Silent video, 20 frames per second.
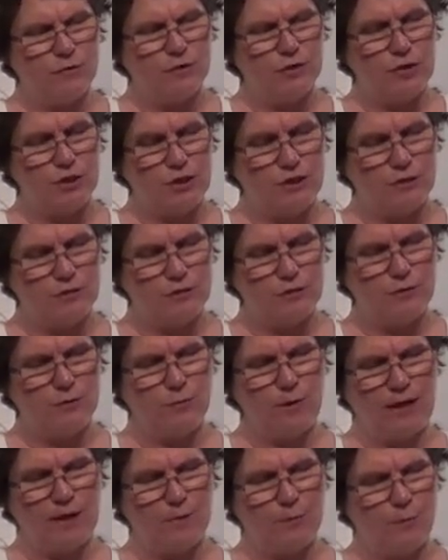she
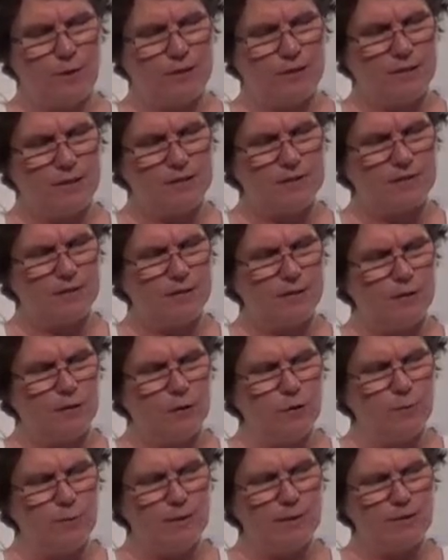too had witnessed the
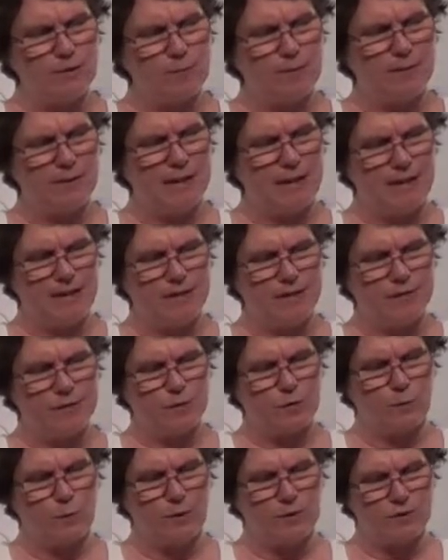luminous blaze
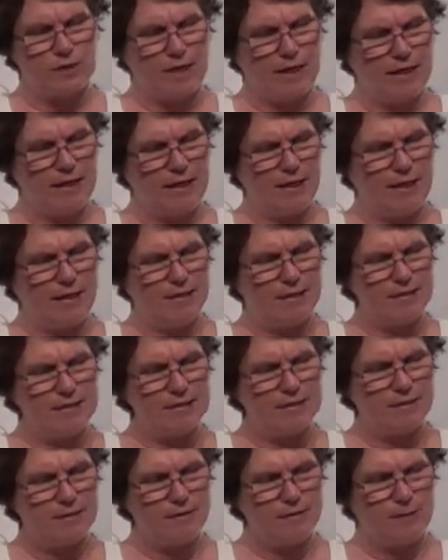through which I had
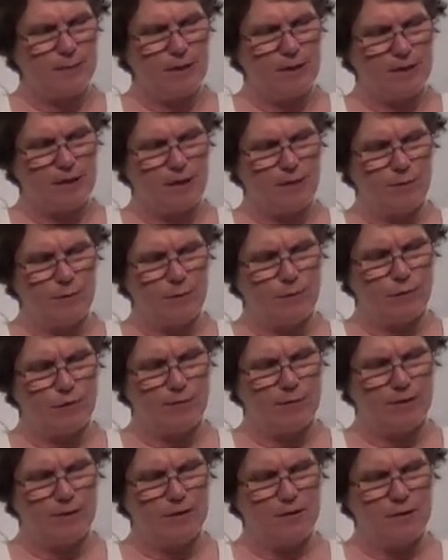instantly recovered
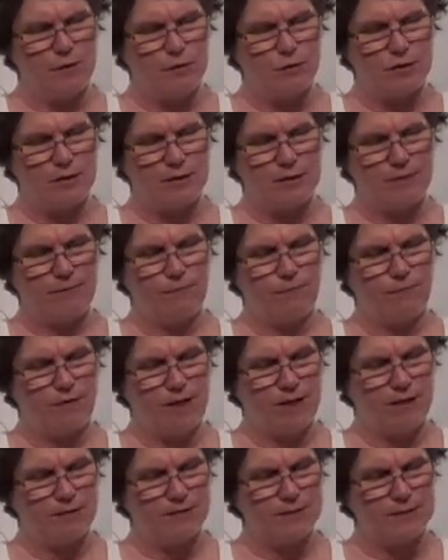from a usually
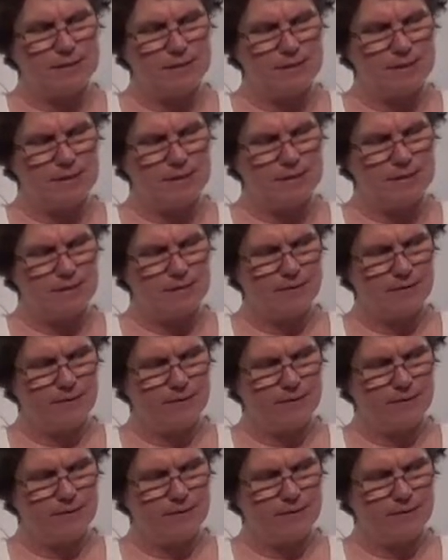fatal disease.